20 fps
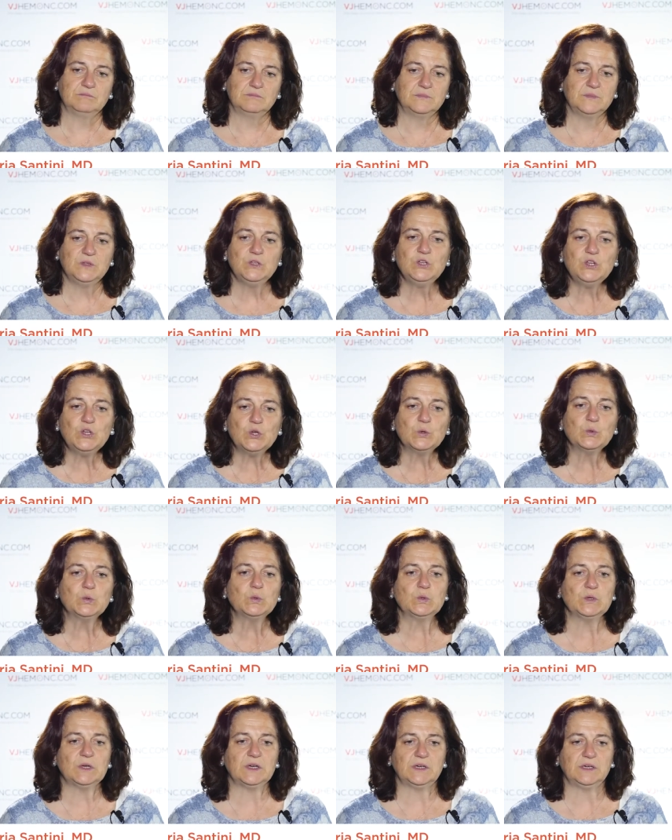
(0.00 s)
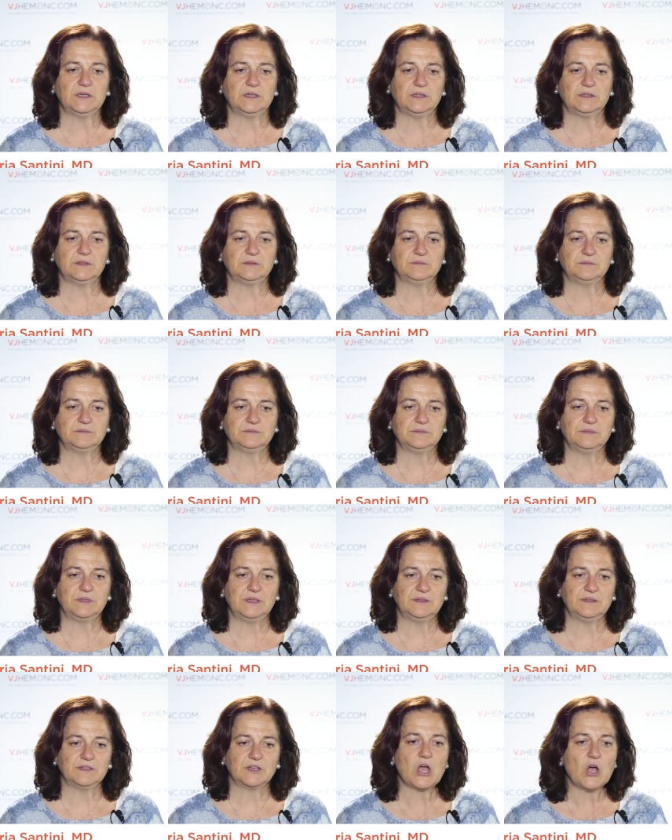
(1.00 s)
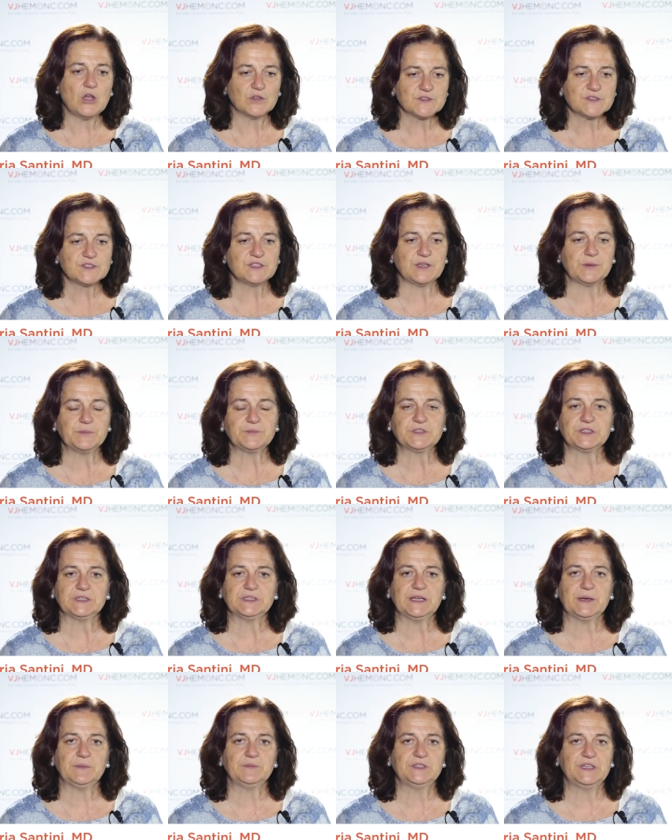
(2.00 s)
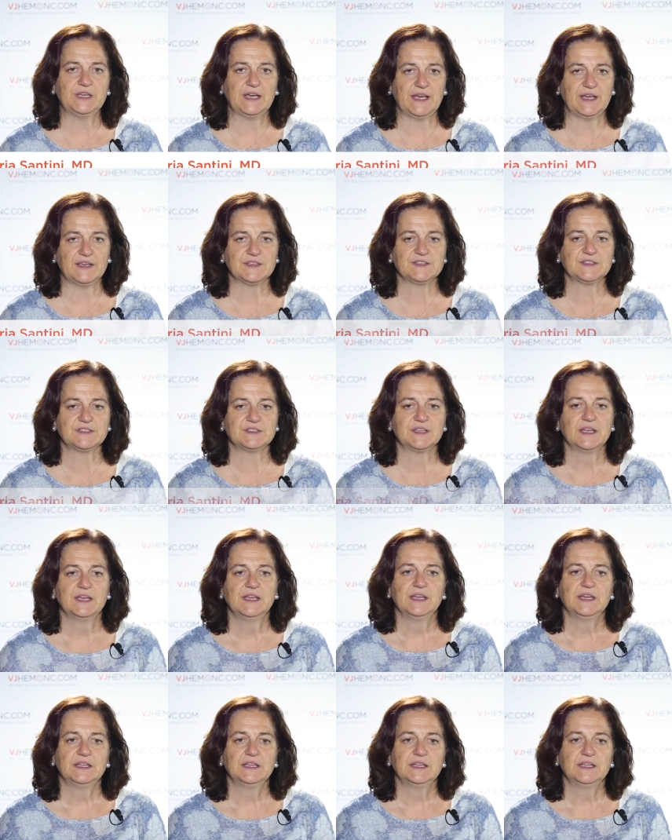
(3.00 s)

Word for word: new concept in MDS,